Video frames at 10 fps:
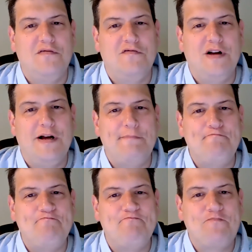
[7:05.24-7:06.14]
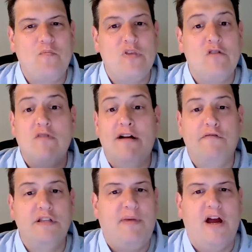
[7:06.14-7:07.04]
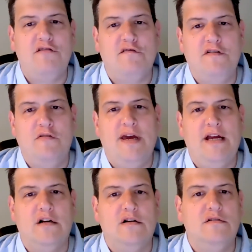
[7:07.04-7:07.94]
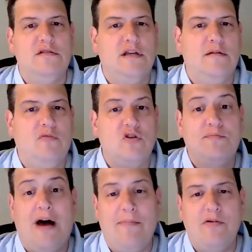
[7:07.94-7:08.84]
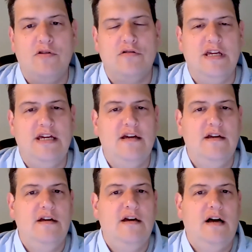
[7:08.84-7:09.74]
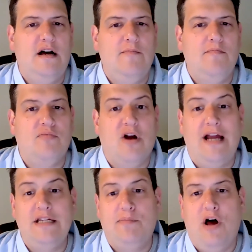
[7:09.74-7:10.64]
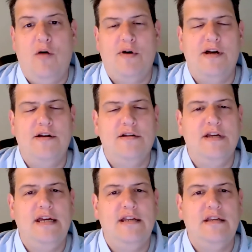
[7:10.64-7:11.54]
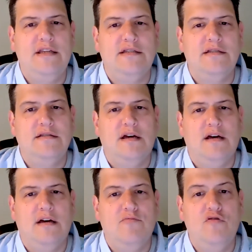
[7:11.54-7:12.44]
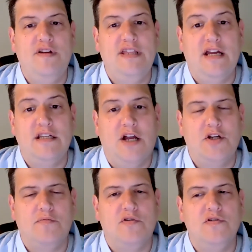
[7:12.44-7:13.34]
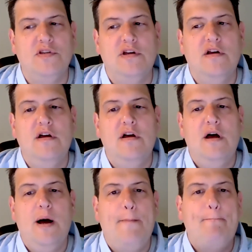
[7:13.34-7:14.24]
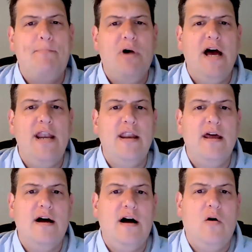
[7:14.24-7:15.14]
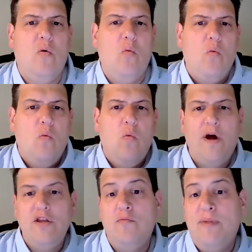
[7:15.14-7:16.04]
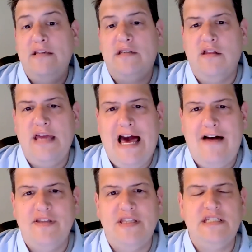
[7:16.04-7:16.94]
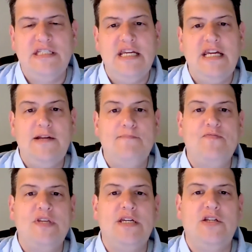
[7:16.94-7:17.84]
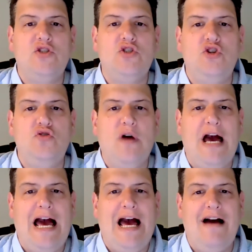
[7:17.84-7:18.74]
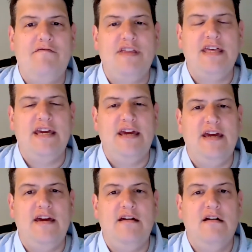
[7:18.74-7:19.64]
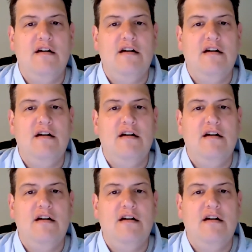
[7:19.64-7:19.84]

of referenced by other filmmakers, most popularly Brian De Palma in his movie The Untouchables. But what you basically have in this scene is you have the